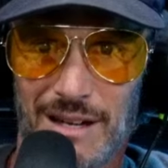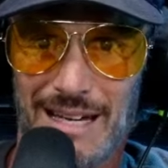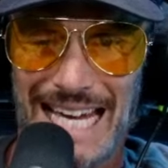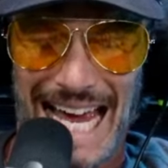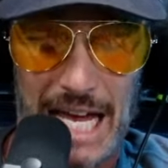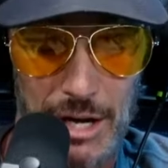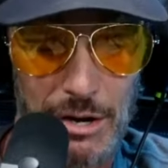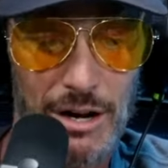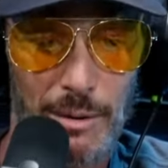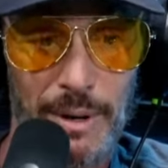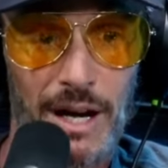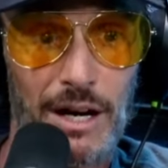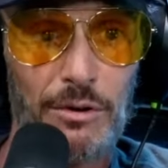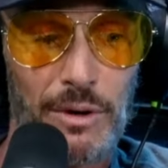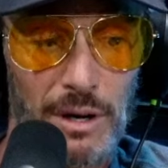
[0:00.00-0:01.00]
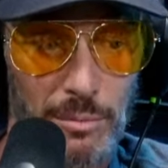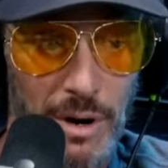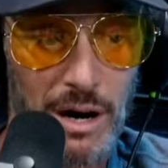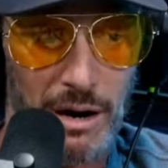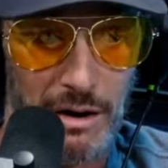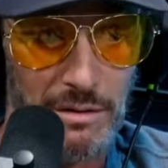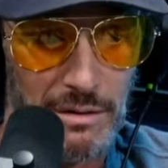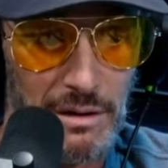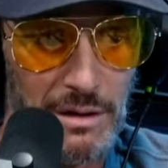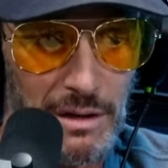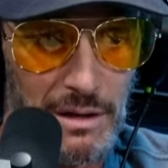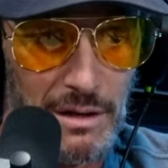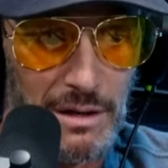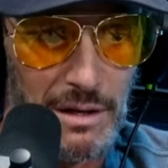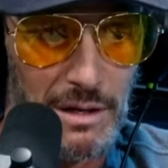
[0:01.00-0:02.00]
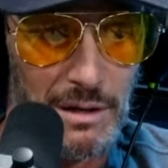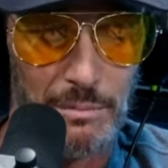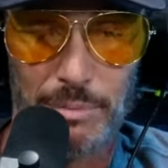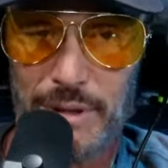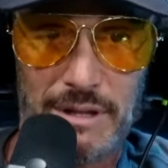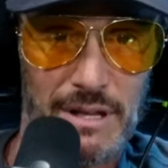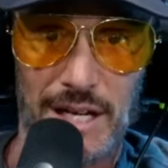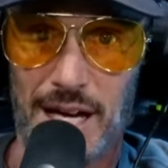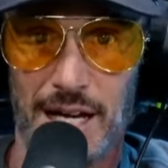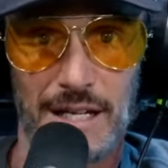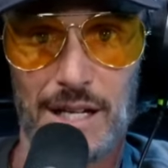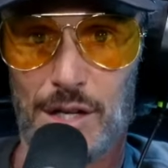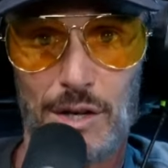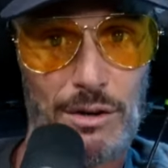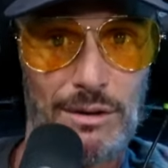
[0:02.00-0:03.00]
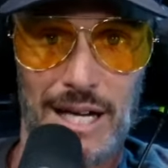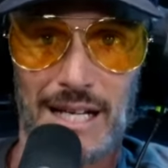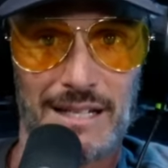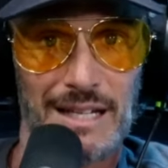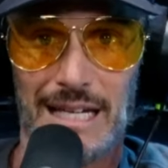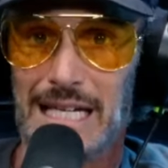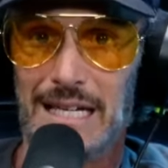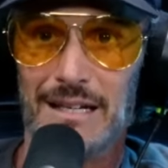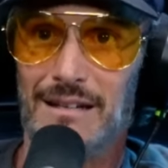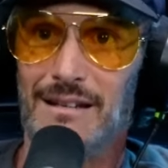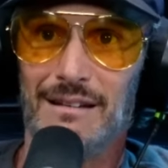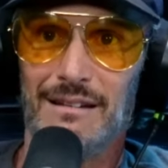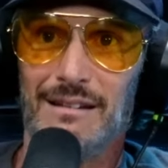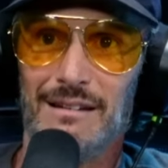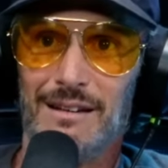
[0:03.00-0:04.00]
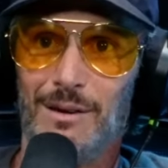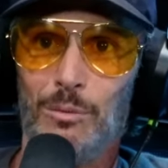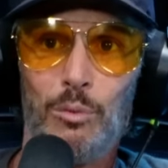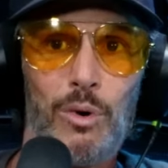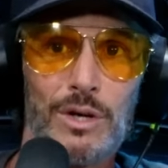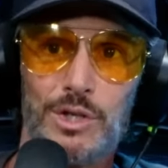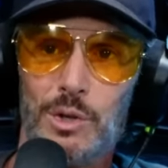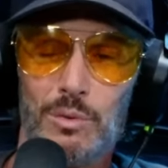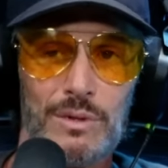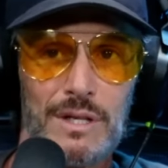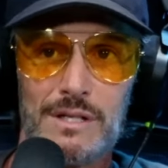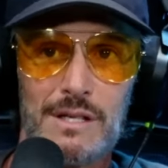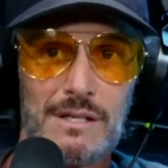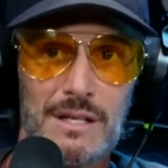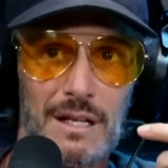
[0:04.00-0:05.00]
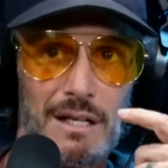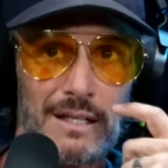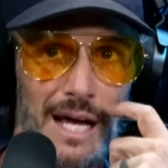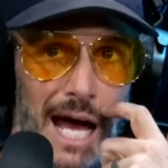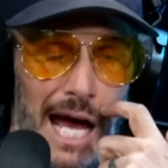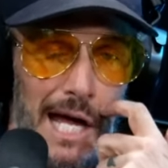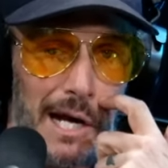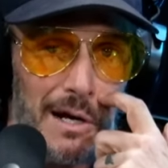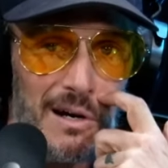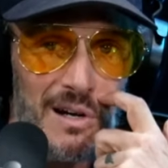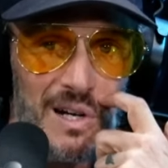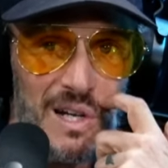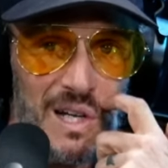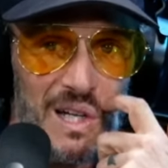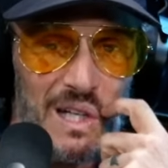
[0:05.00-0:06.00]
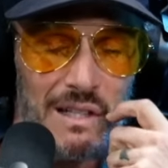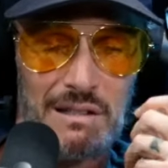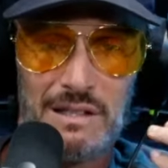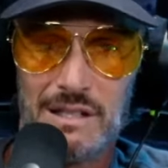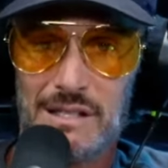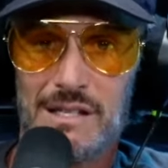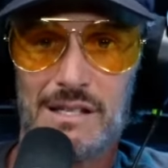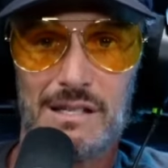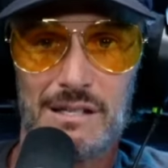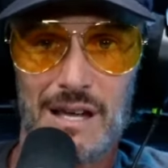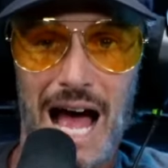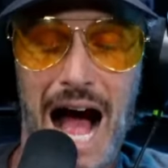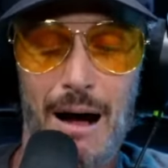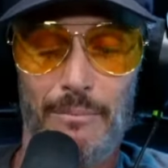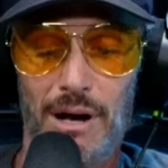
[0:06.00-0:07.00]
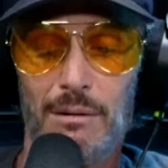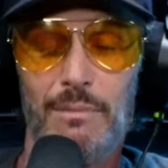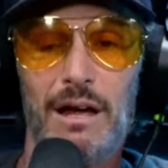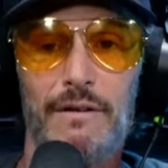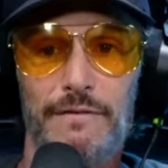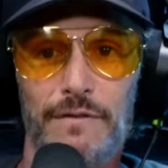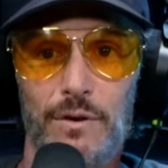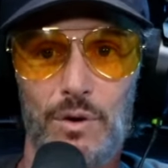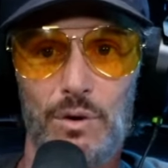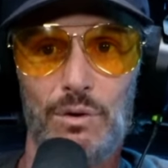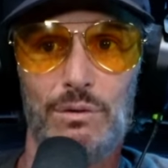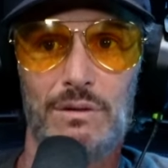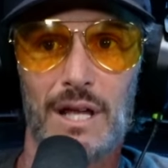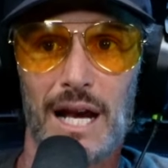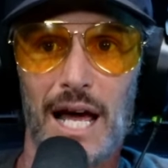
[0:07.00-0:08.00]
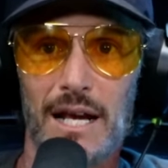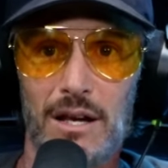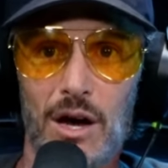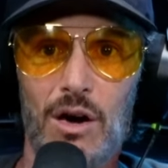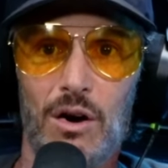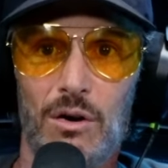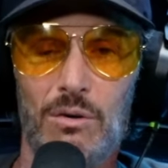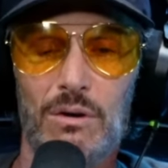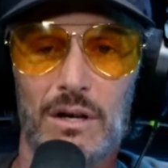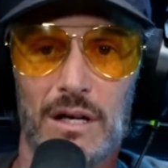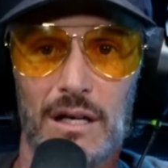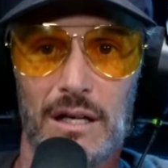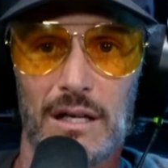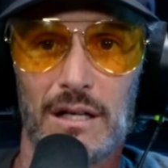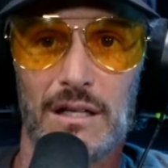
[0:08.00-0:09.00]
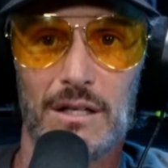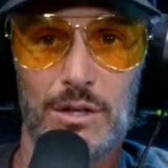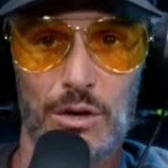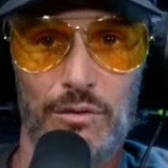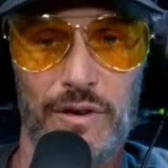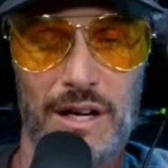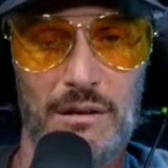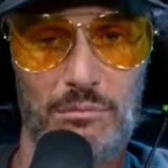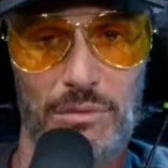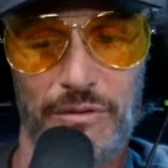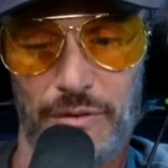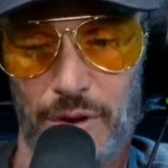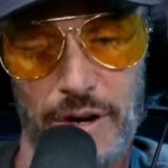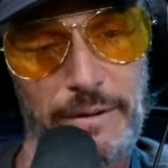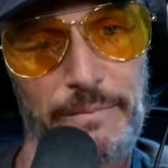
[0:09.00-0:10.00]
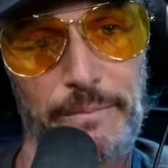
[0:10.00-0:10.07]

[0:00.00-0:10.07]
And you're going to be hungry tomorrow. But you don't get to eat what you, this isn't a diner. This is, I'm going to make food that I know you've eaten before.